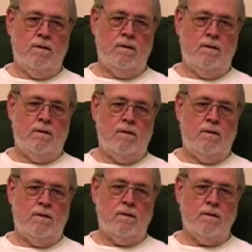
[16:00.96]

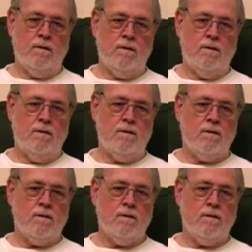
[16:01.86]

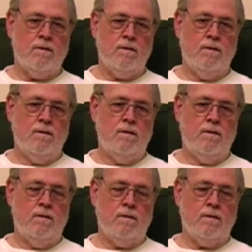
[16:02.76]

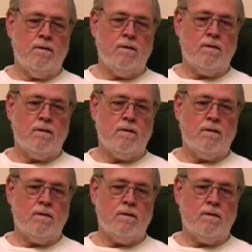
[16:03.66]
Nothing is said.